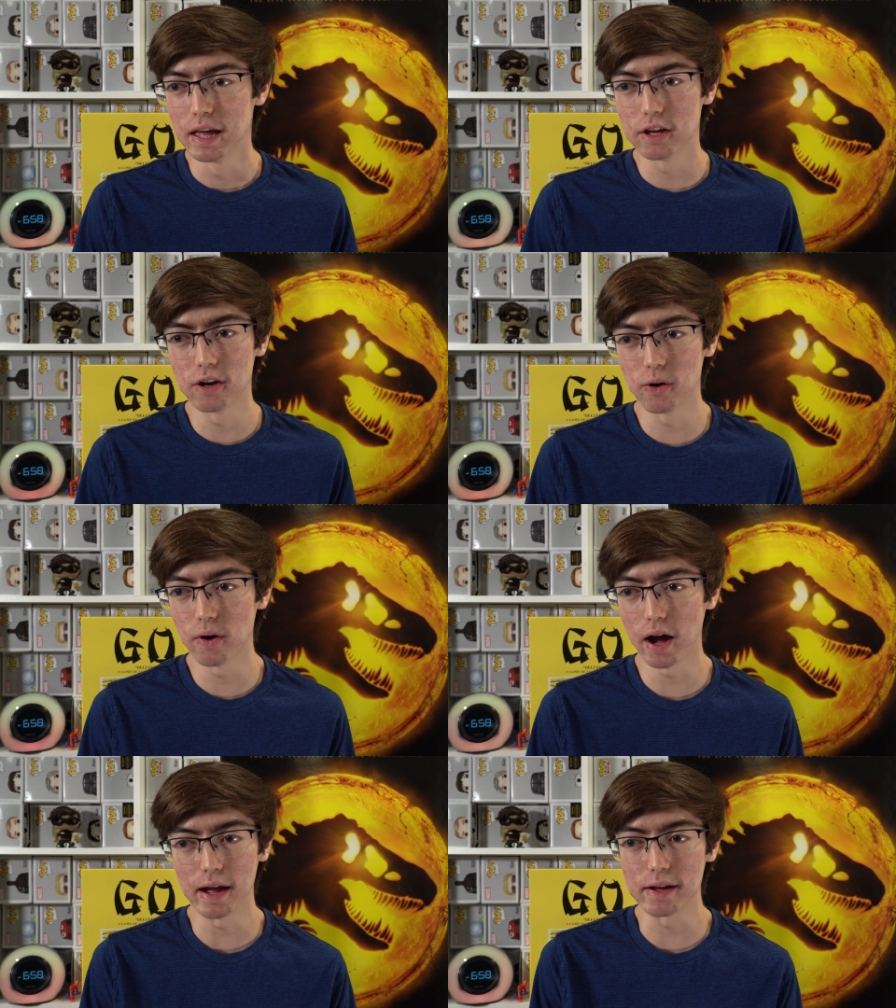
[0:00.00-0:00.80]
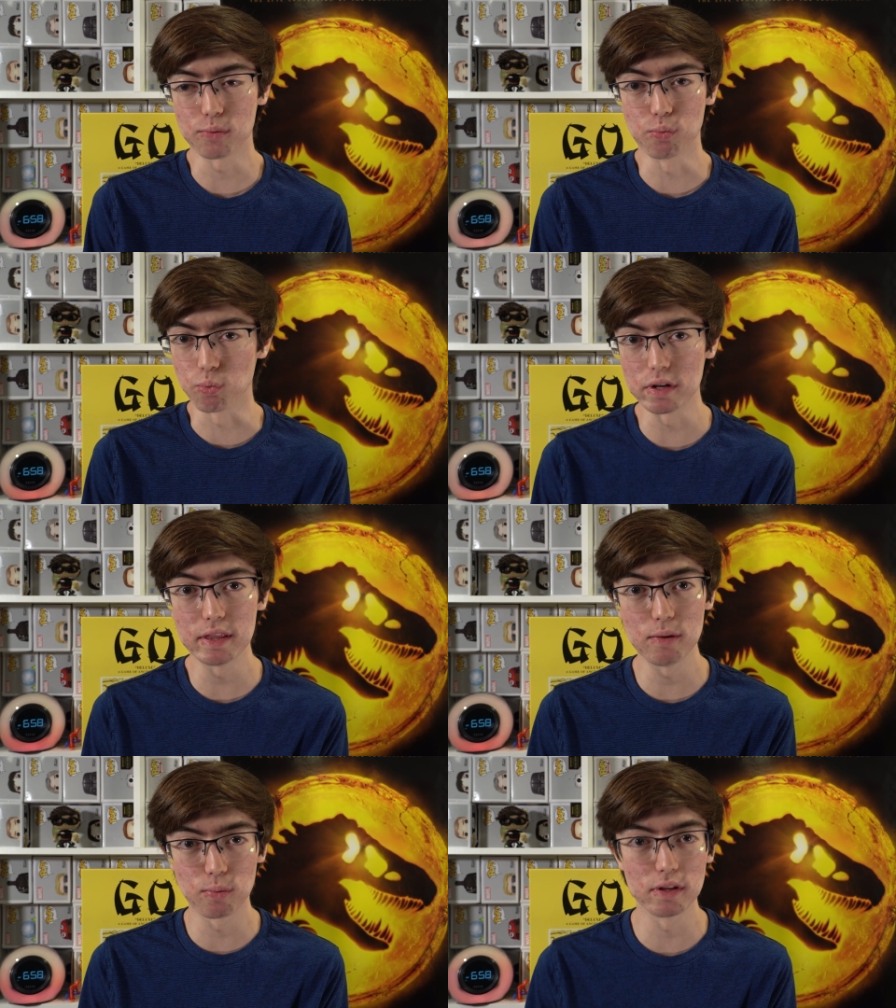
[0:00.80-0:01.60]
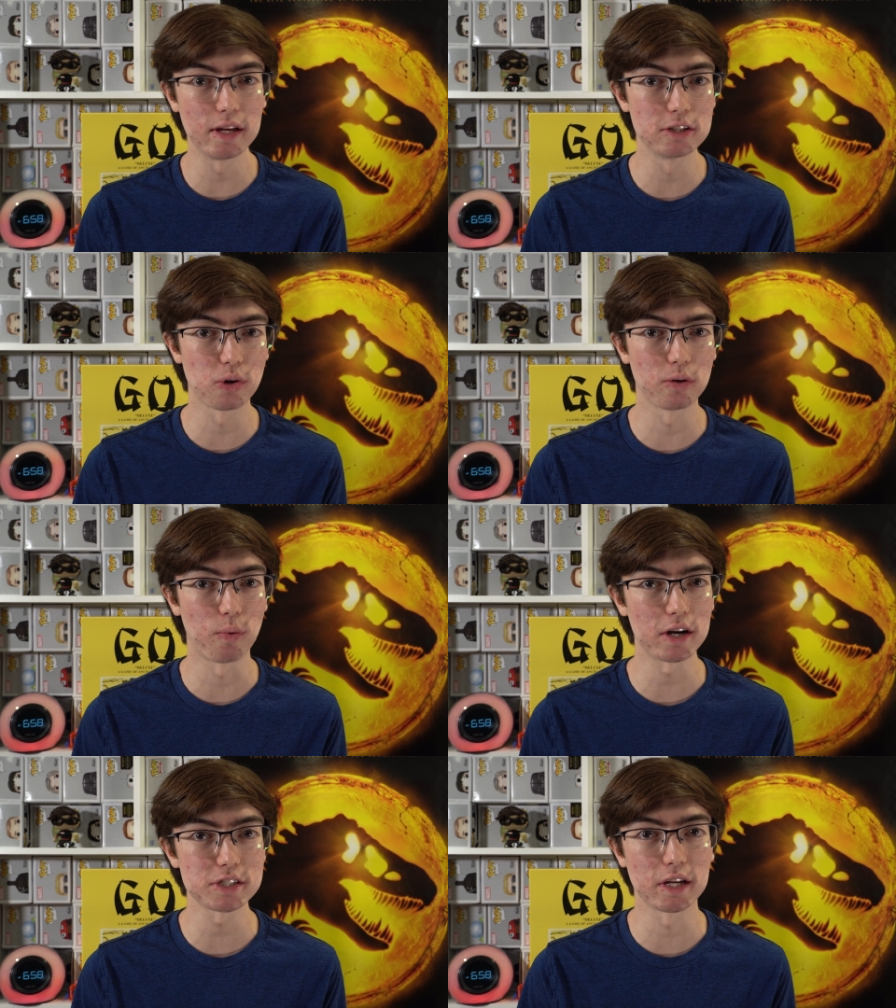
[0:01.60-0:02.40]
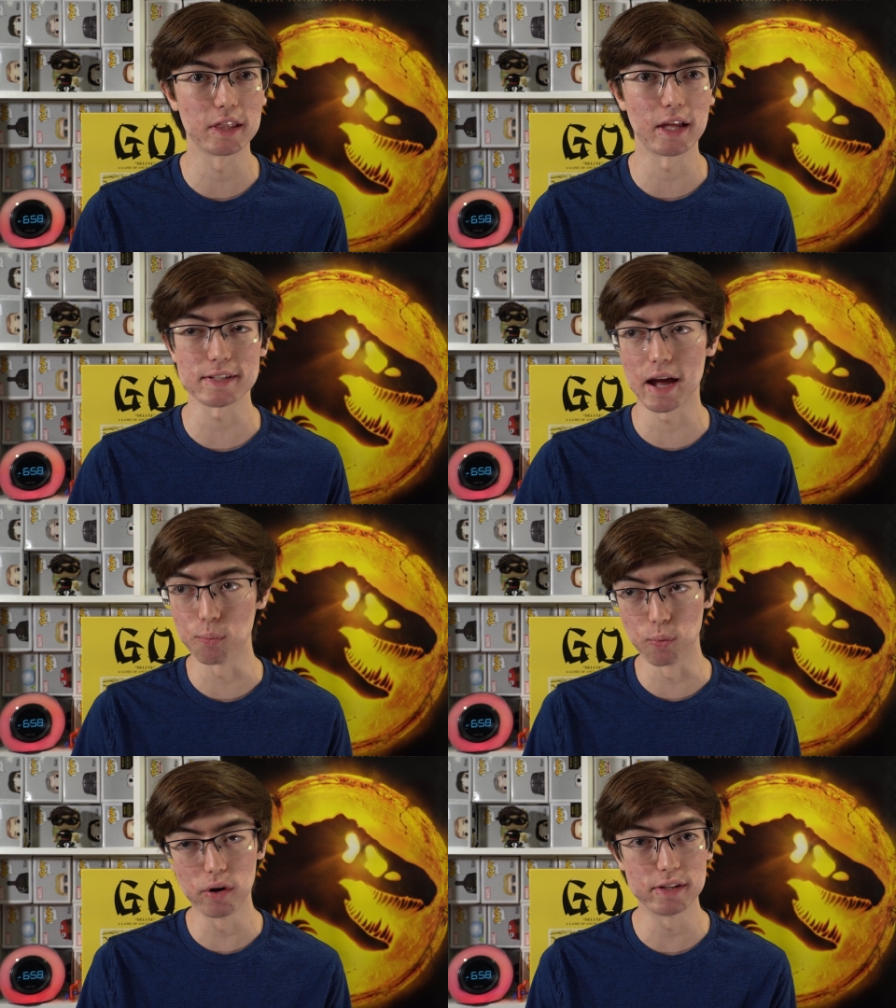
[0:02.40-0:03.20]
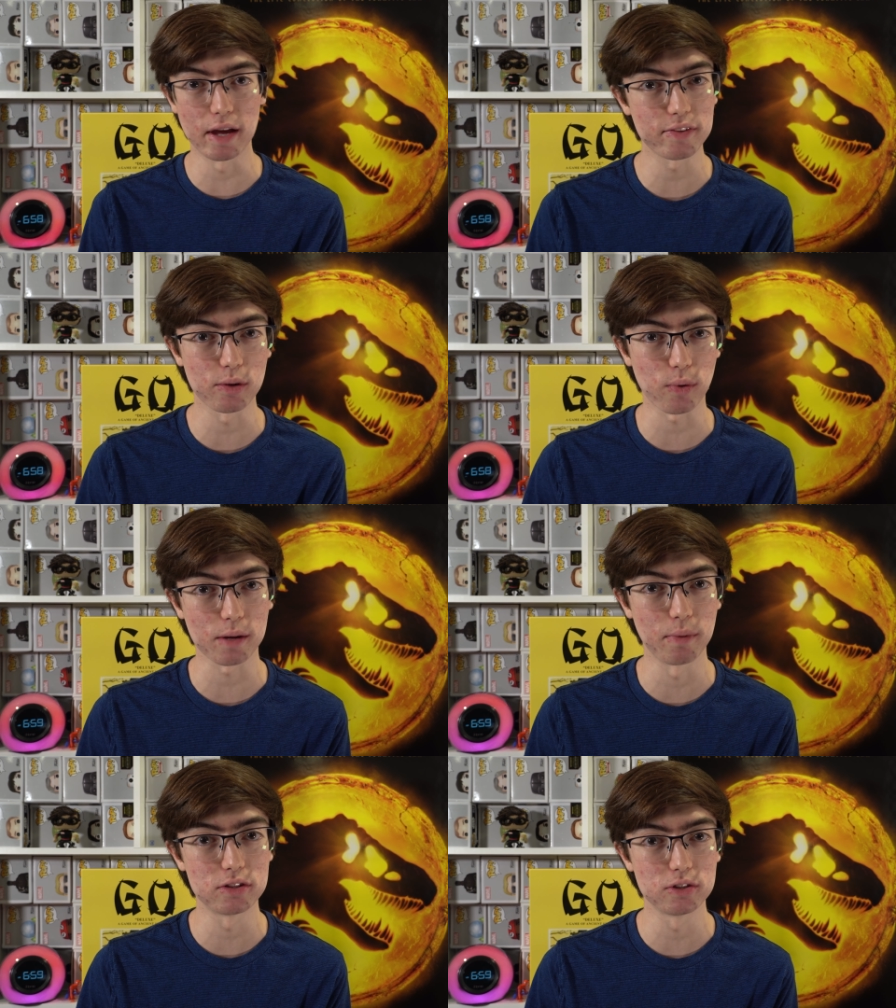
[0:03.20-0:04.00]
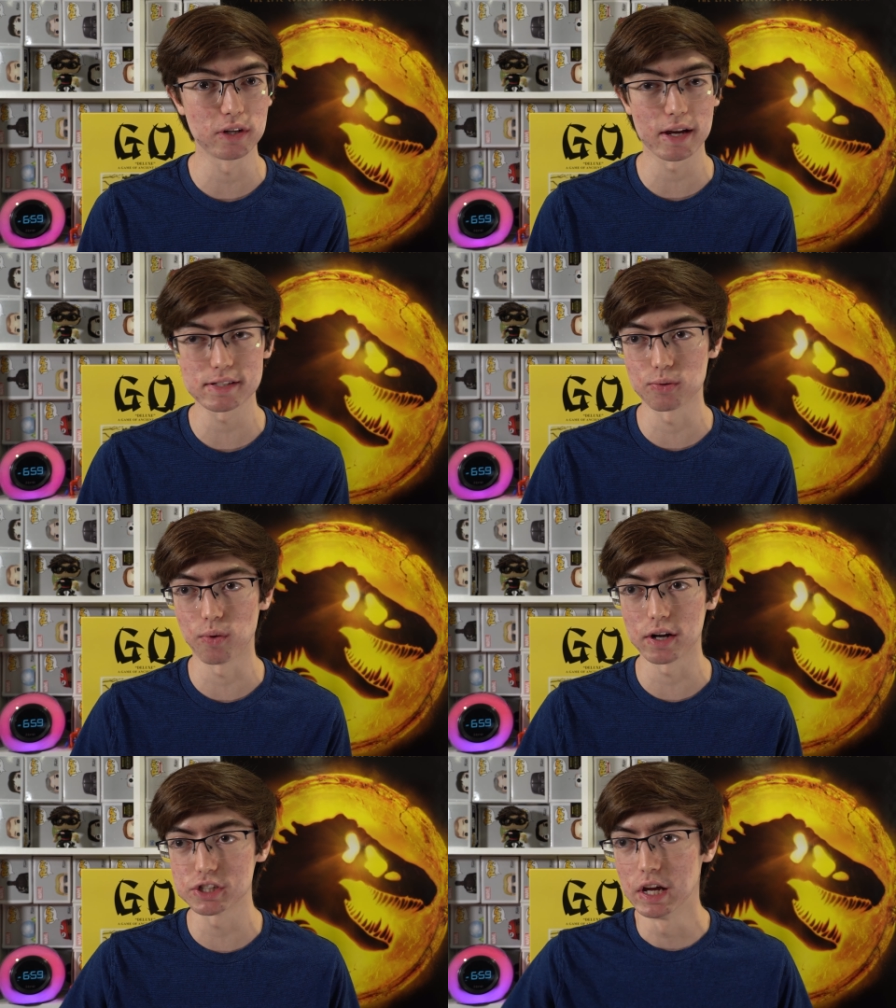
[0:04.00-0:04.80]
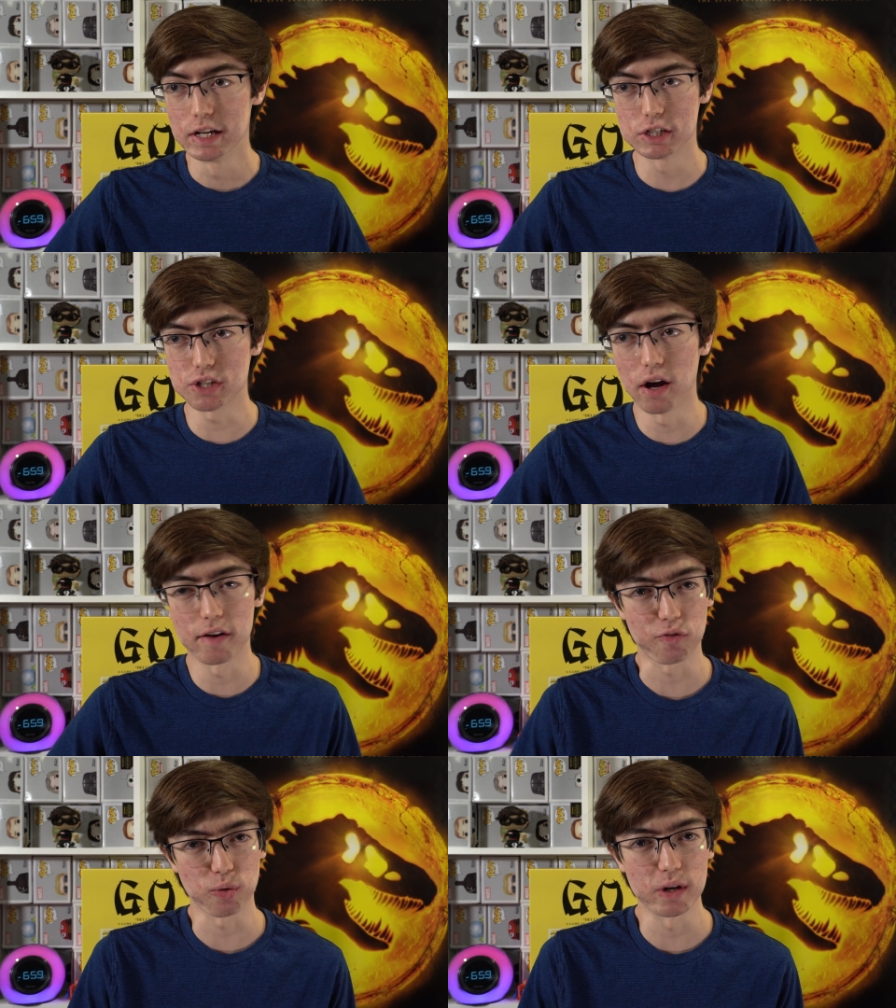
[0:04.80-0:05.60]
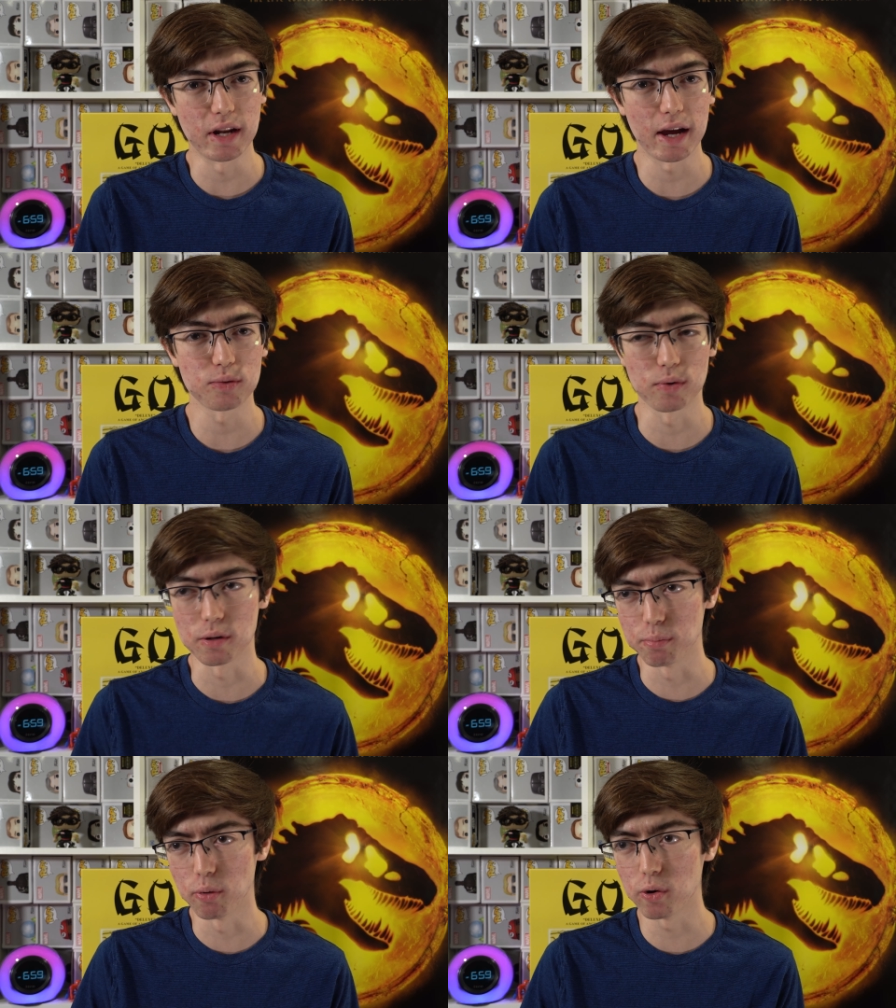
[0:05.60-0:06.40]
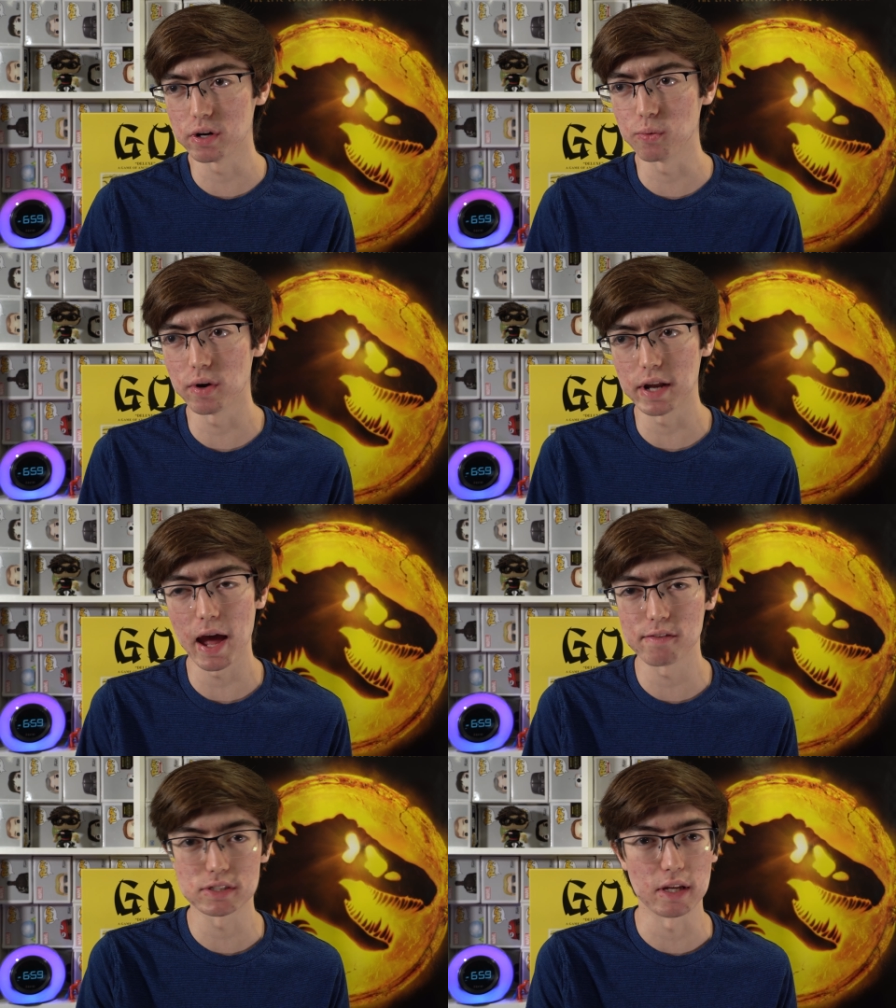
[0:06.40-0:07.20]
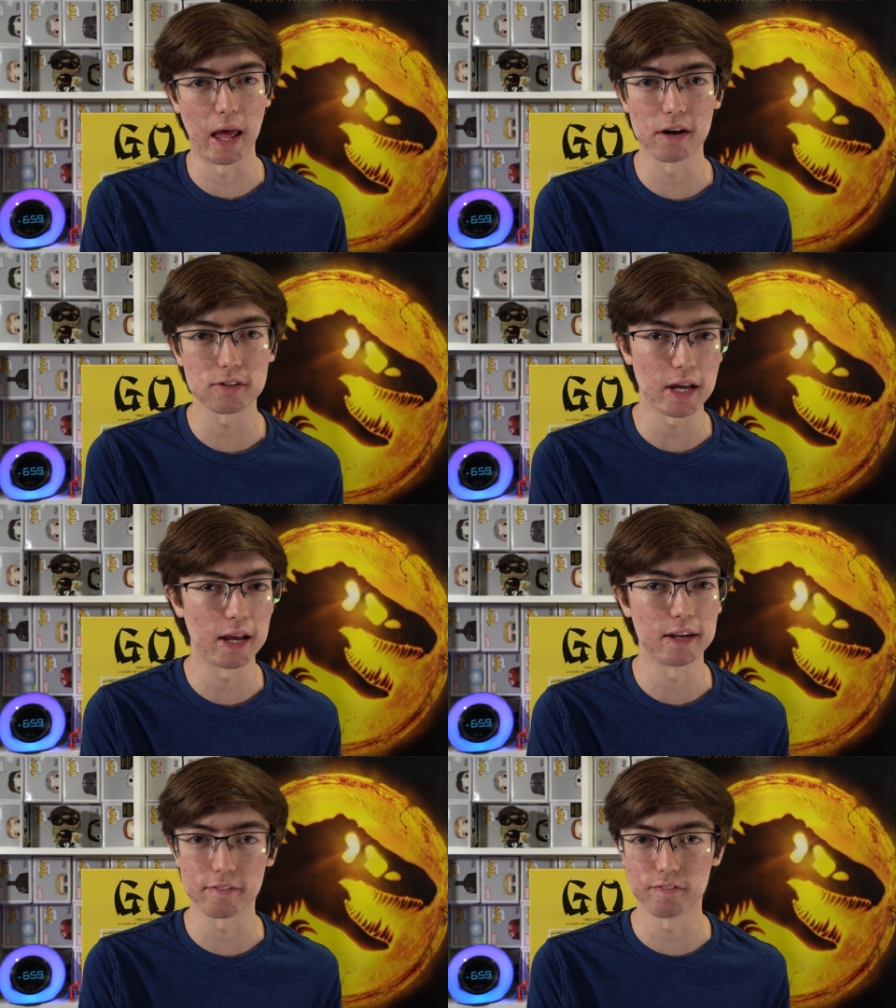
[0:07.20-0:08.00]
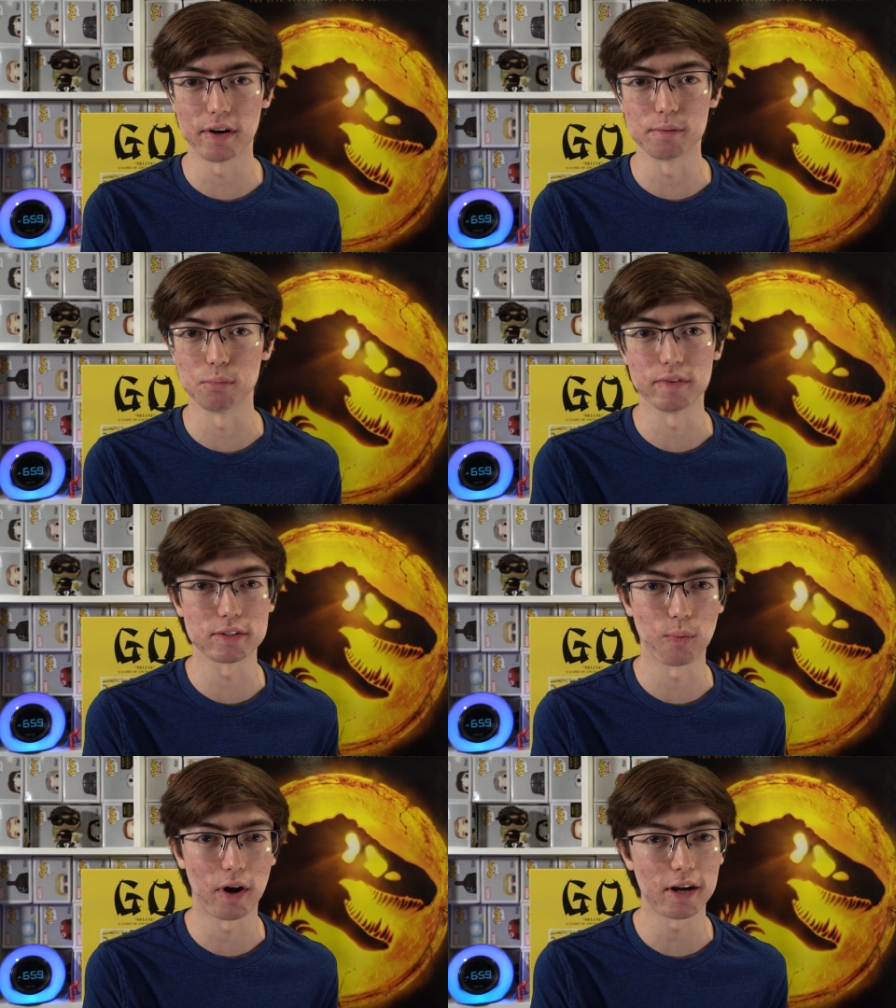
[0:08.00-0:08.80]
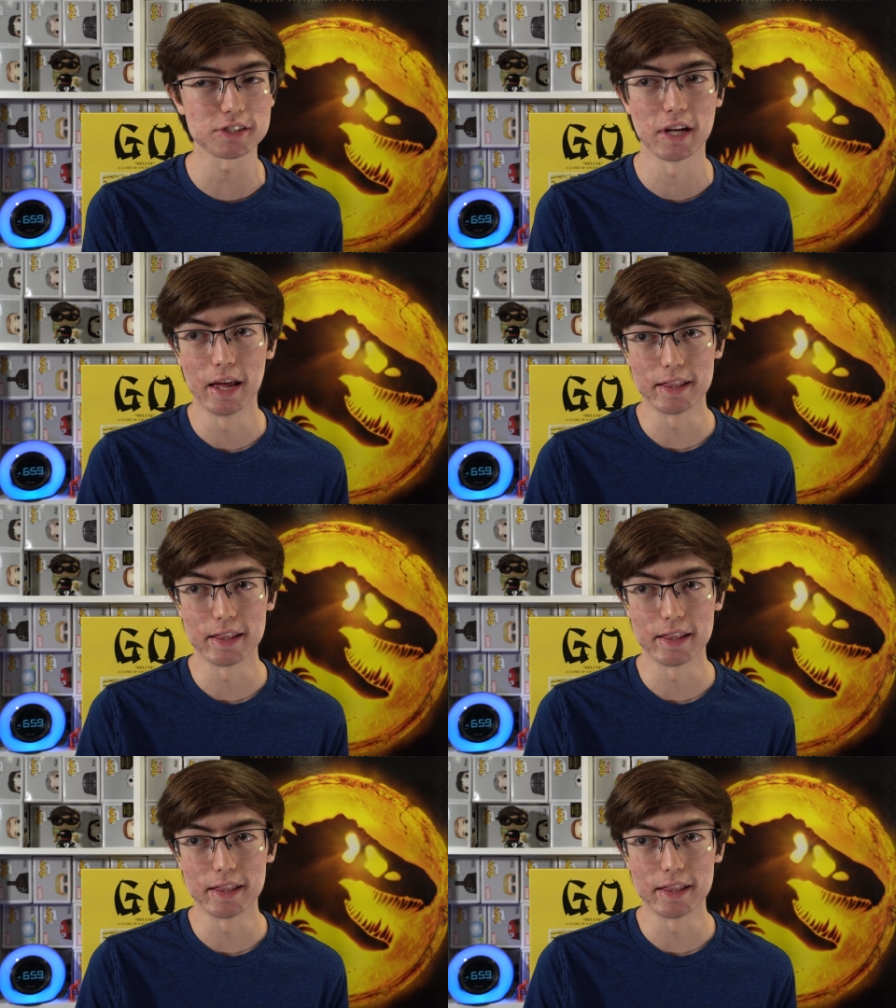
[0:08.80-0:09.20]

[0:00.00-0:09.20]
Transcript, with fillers: I really enjoyed watching, and that I would definitely recommend to you guys to watch just on a free night when you're bored and you want to have just an entertaining, fun movie to watch,